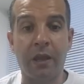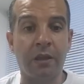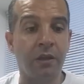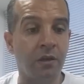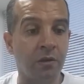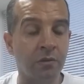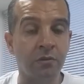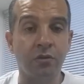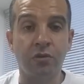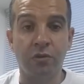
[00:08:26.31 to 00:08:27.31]
you know,
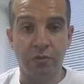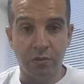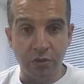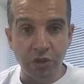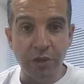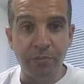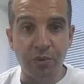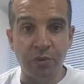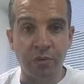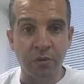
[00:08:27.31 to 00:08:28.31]

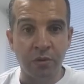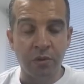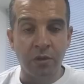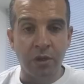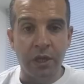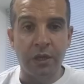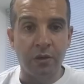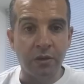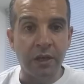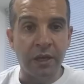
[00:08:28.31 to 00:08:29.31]
Shibu
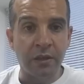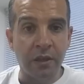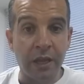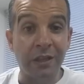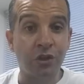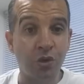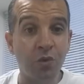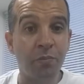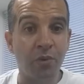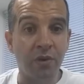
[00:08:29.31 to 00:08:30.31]
and all that, and
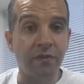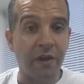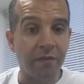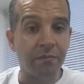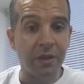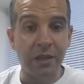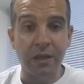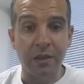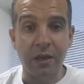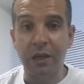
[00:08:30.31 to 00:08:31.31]
2.5
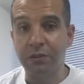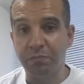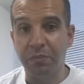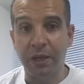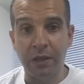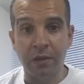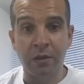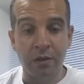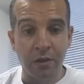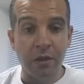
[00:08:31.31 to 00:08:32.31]
million has been
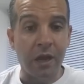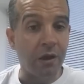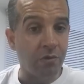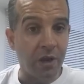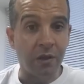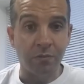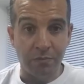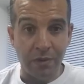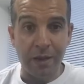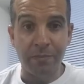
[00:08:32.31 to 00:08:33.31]

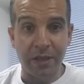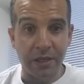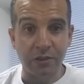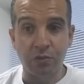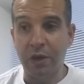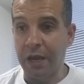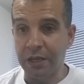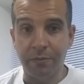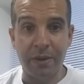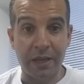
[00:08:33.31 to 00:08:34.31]
around my place right
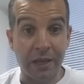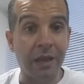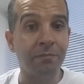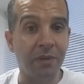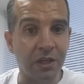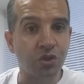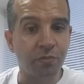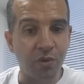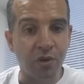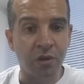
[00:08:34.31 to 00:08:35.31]
at the back, and
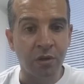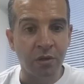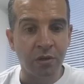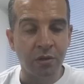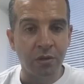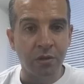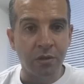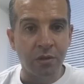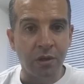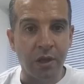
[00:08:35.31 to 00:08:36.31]
much more,
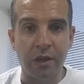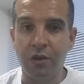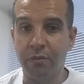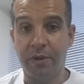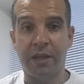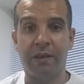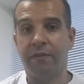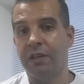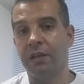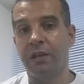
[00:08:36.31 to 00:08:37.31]
and nobody
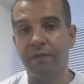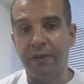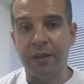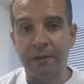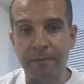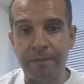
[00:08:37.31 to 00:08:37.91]
ever done anything.